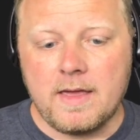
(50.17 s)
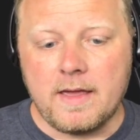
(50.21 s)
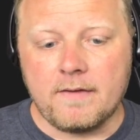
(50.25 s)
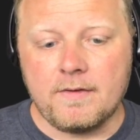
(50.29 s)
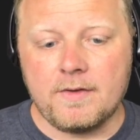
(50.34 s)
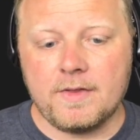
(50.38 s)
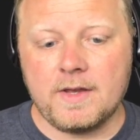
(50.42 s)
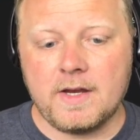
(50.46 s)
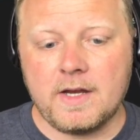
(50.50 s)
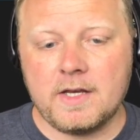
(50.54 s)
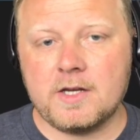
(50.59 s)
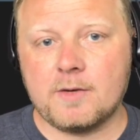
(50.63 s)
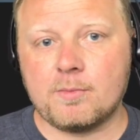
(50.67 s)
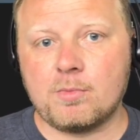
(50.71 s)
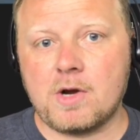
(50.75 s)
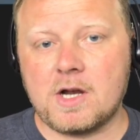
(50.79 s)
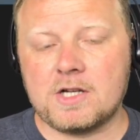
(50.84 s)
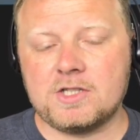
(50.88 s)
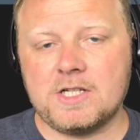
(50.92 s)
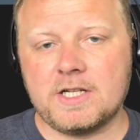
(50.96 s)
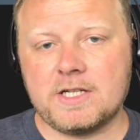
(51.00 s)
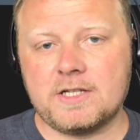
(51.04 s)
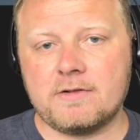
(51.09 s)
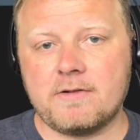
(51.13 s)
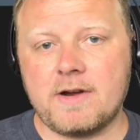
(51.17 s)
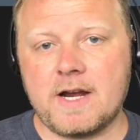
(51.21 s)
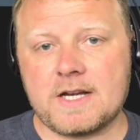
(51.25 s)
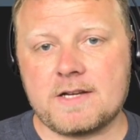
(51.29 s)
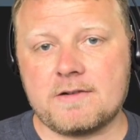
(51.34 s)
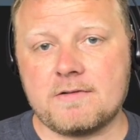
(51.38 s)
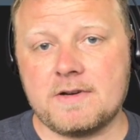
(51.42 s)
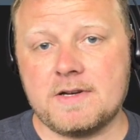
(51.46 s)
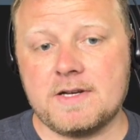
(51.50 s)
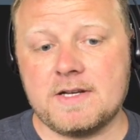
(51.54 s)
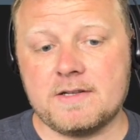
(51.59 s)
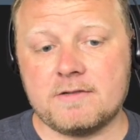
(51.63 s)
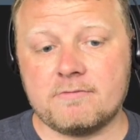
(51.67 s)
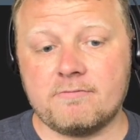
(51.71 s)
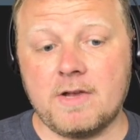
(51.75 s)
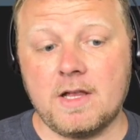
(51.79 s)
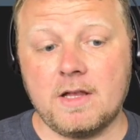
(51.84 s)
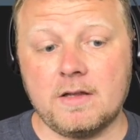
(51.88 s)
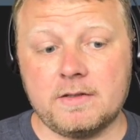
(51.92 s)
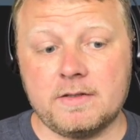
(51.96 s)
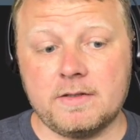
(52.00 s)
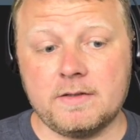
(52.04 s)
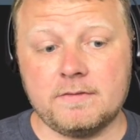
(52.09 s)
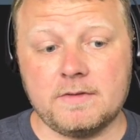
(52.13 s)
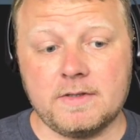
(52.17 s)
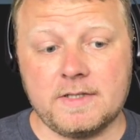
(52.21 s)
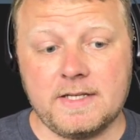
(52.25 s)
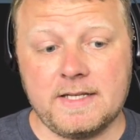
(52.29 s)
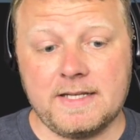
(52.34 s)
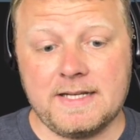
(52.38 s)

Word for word: everything in your project directory is relatively